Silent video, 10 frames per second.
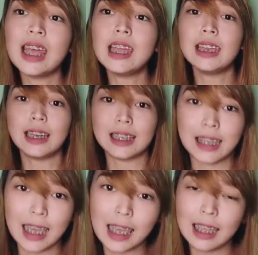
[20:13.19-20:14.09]
And
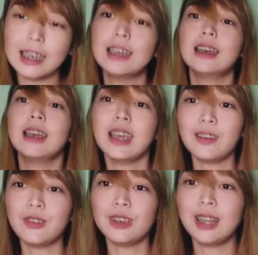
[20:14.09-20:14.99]
again,
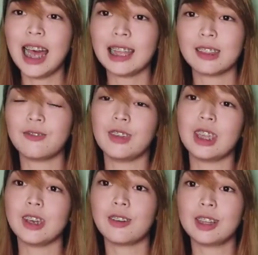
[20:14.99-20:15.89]
if you like the
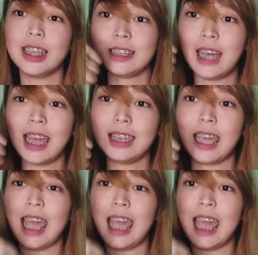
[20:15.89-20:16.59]
video, click like.